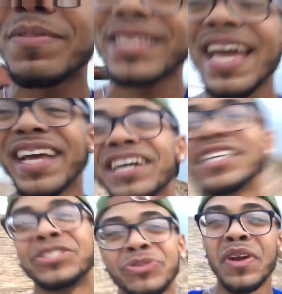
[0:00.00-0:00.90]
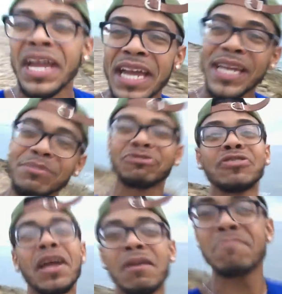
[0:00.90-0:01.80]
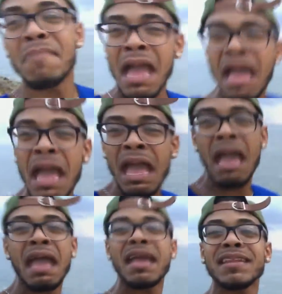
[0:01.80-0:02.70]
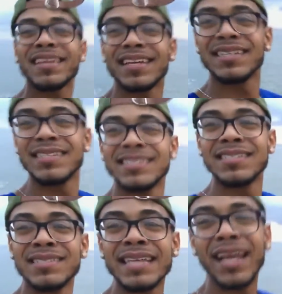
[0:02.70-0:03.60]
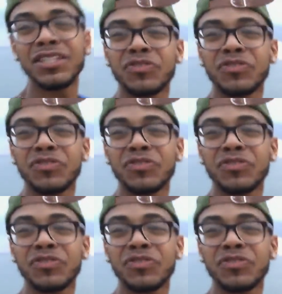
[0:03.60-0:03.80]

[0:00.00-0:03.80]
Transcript: up, take a dream trip, man. Take a